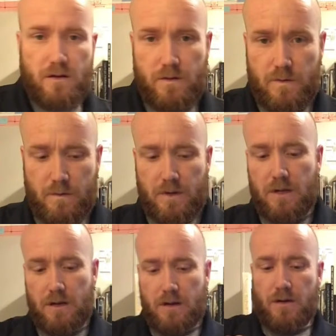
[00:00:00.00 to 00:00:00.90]
We would
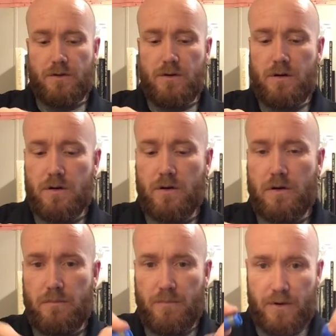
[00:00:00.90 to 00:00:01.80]
get another
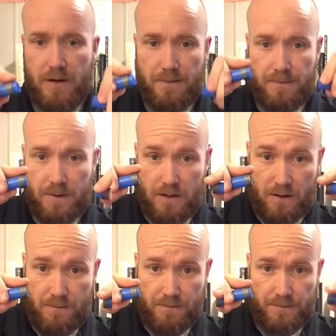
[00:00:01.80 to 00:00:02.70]
crimp ring
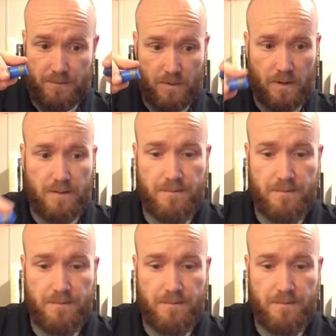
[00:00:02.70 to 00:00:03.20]
here. Okay,